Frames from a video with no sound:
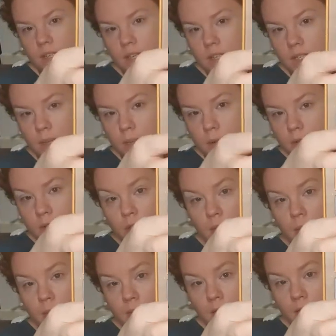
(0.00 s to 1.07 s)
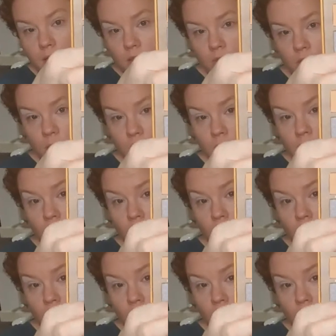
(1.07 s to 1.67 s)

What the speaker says: is supposed to be a glitter as well,